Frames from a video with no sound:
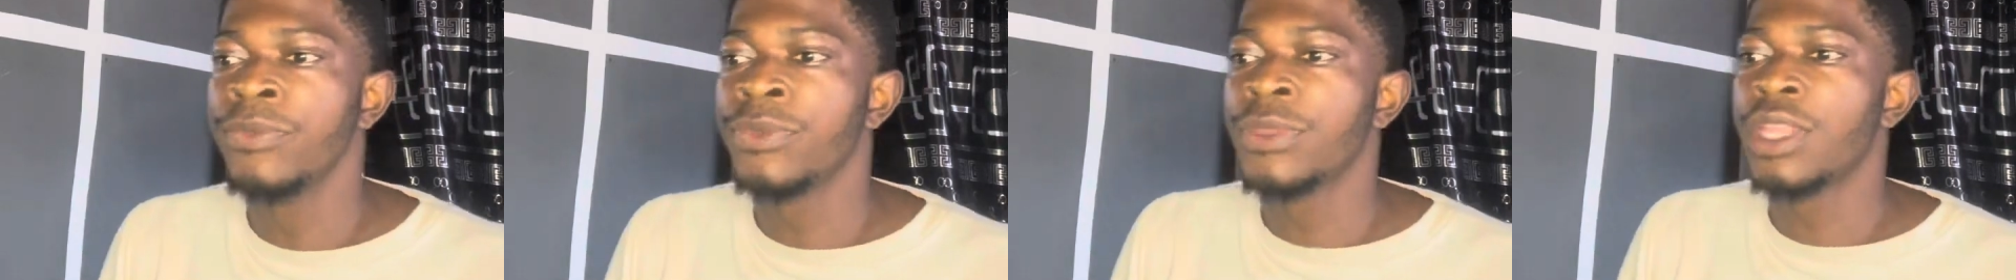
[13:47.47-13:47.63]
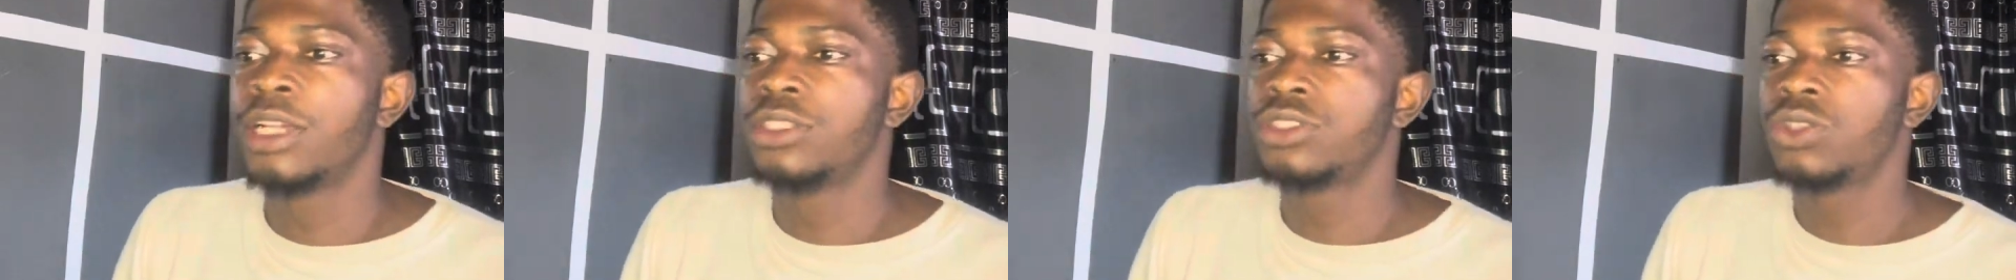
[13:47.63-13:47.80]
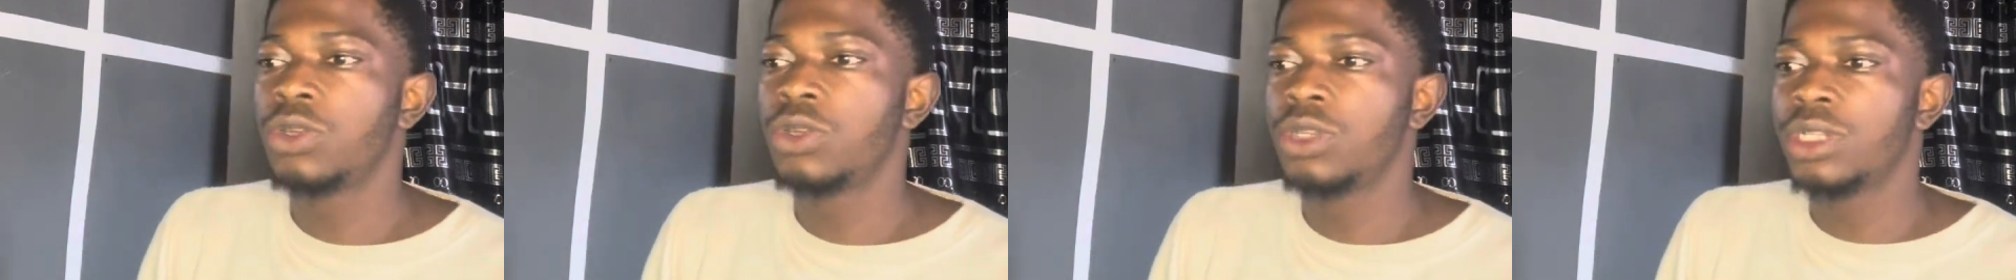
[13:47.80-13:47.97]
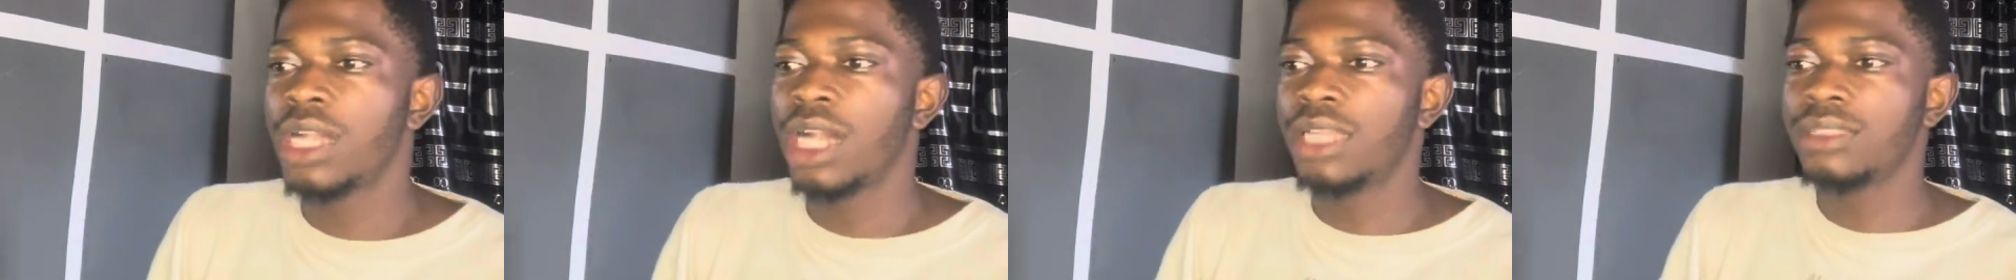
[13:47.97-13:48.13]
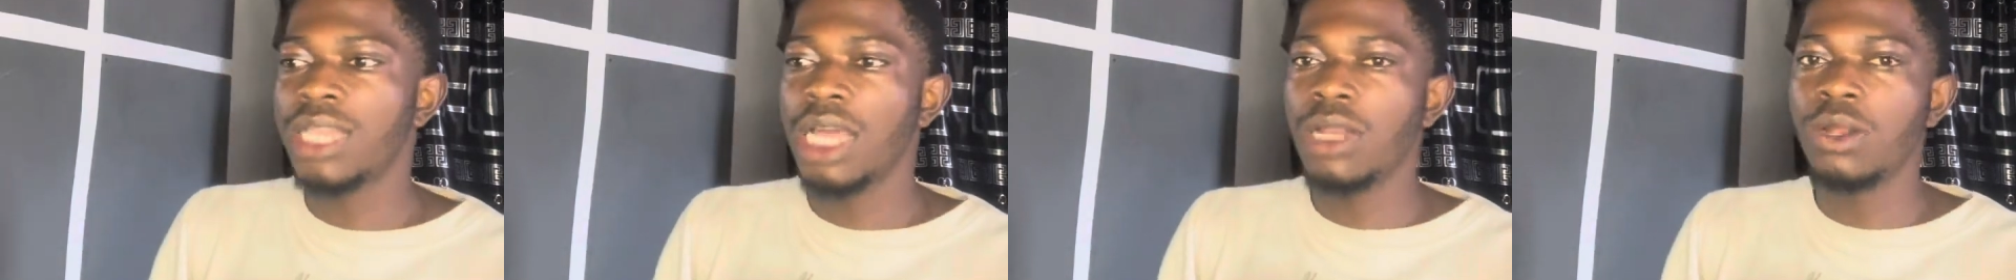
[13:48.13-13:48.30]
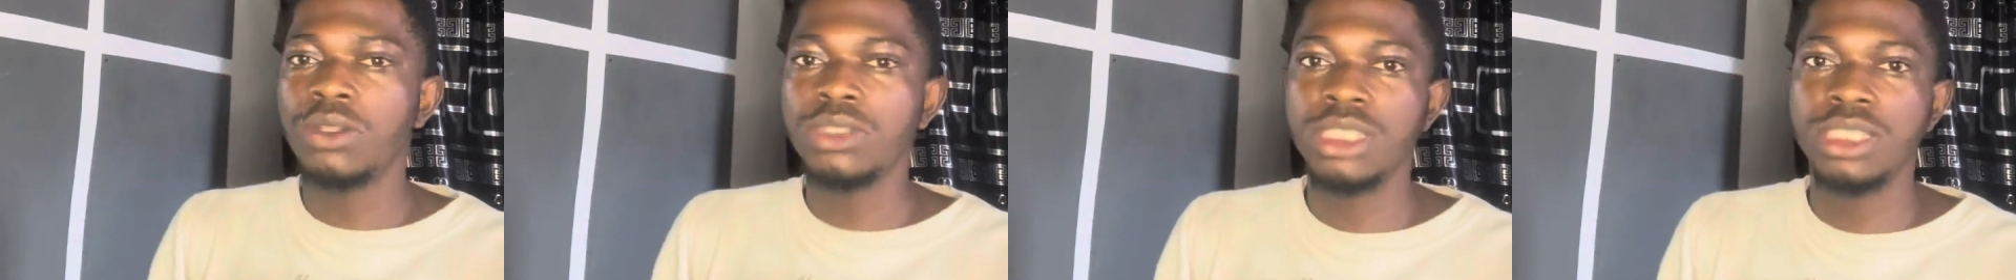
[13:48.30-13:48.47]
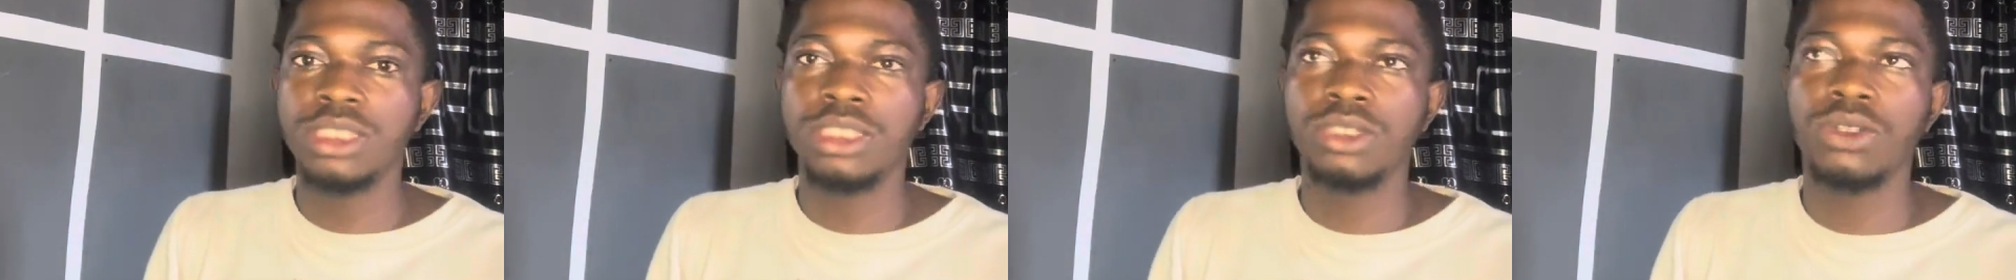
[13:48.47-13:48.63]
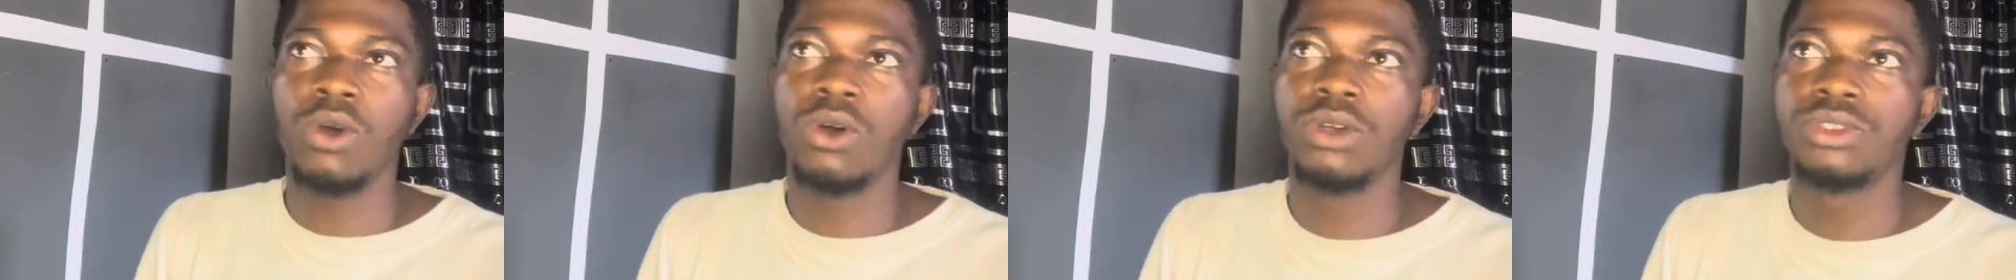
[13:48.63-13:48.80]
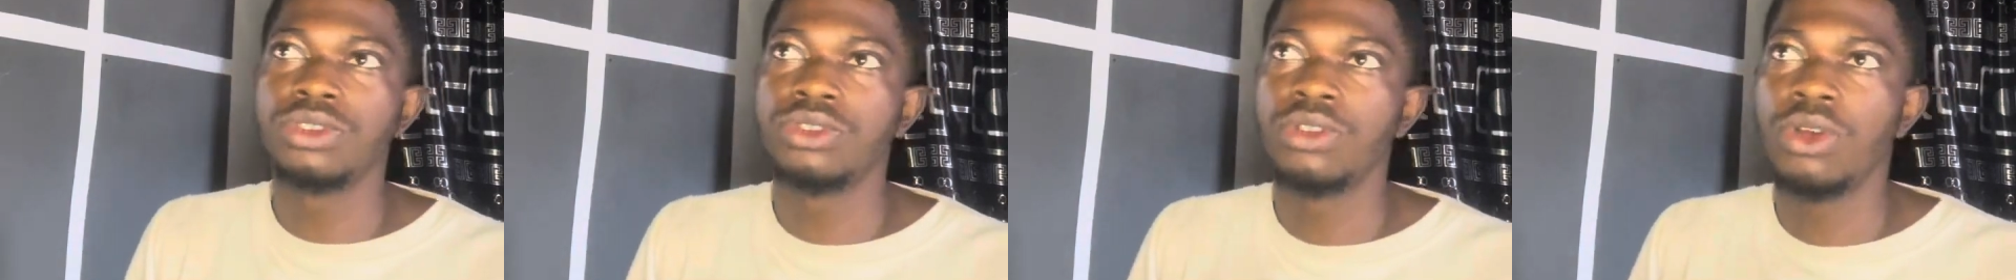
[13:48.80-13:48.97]
So you can download this
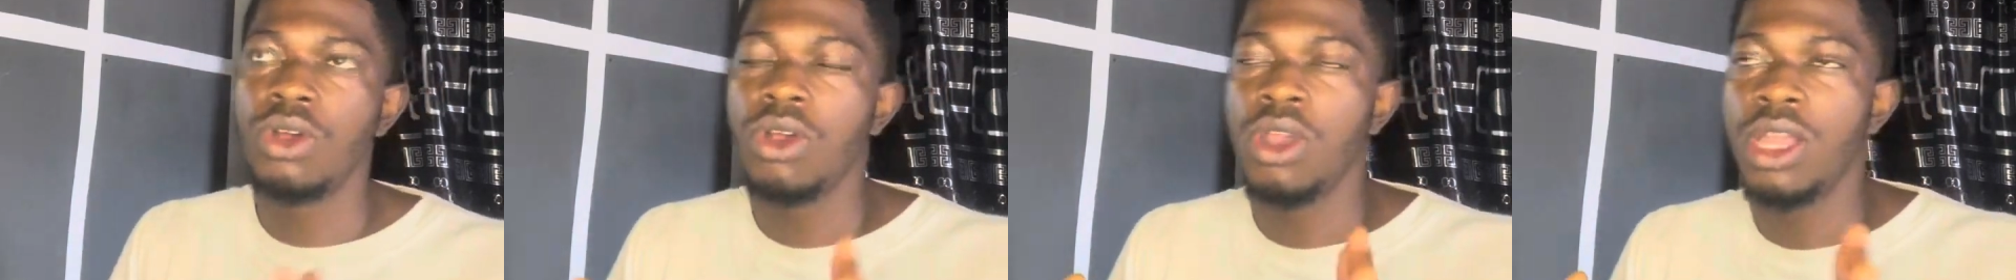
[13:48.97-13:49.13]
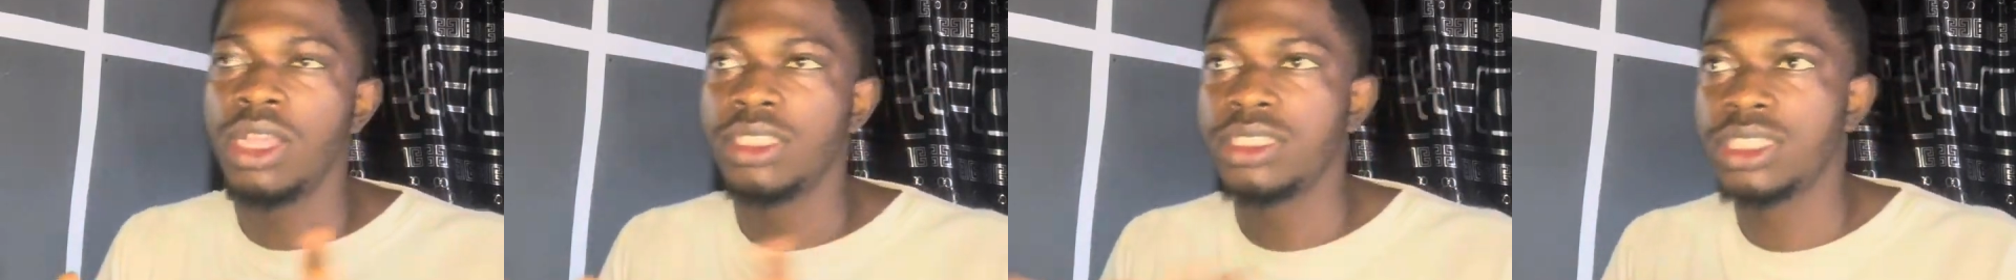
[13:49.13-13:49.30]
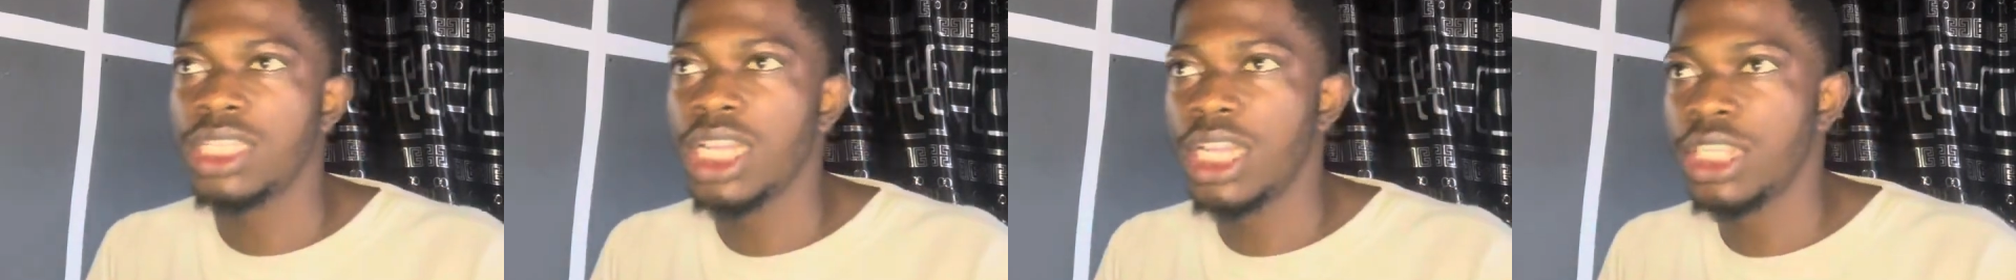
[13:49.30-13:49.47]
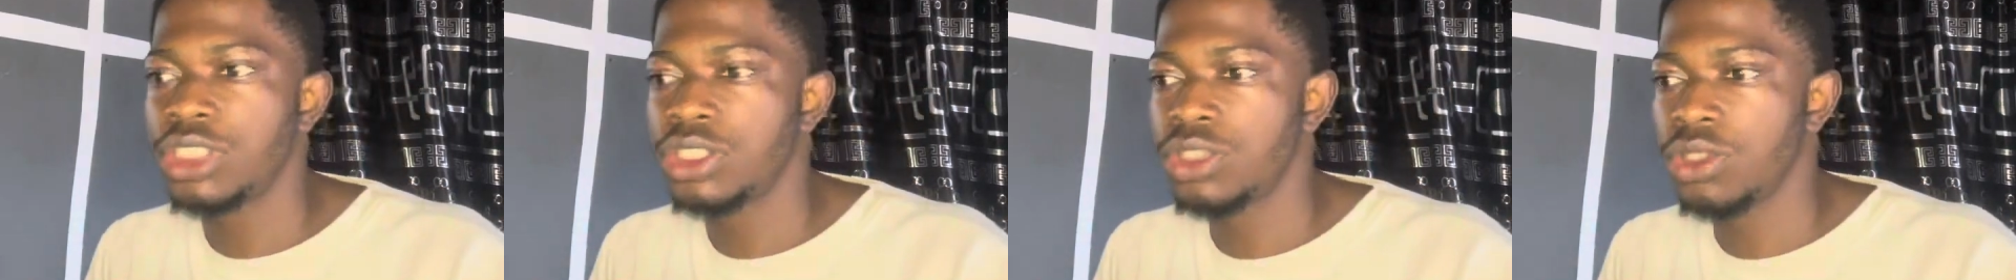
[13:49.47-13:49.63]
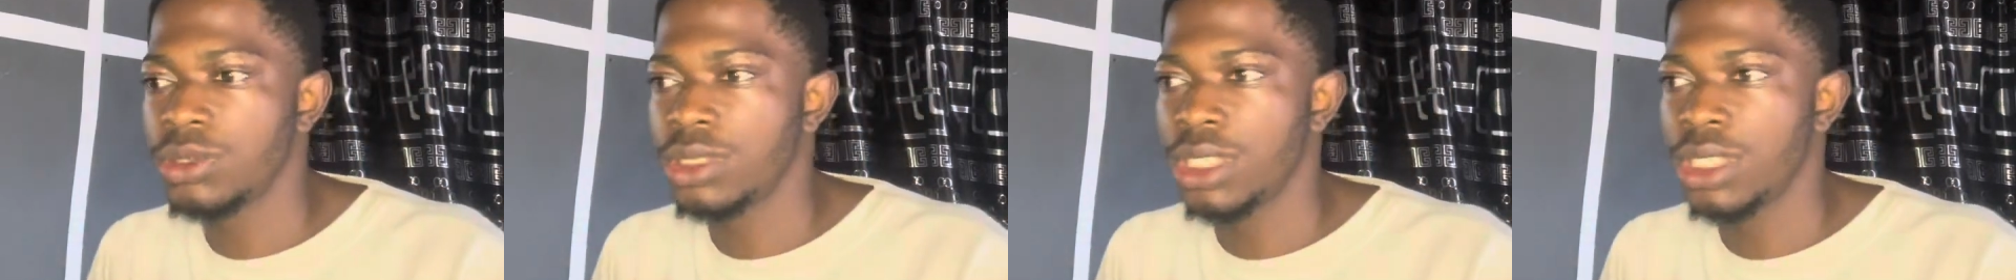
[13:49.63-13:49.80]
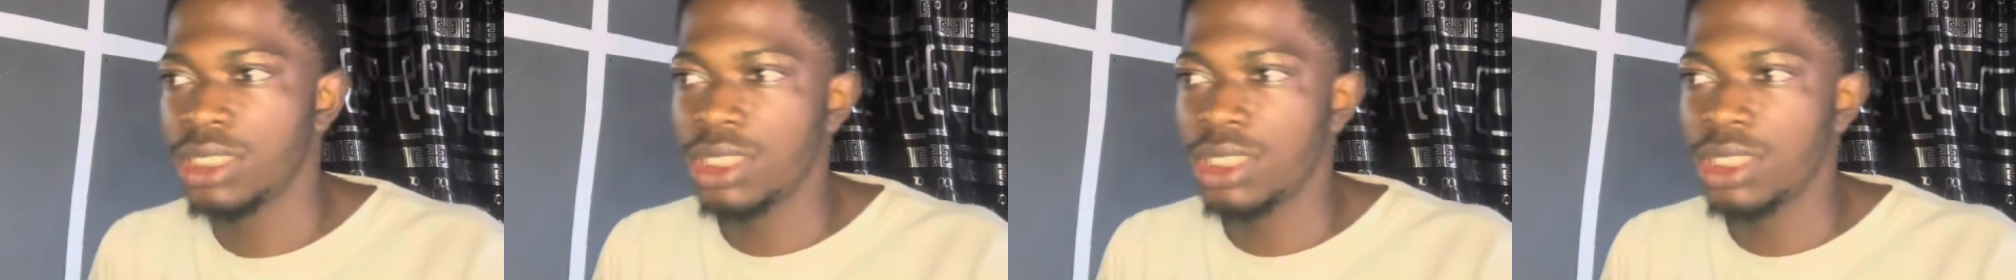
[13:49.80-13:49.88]
on your extensions.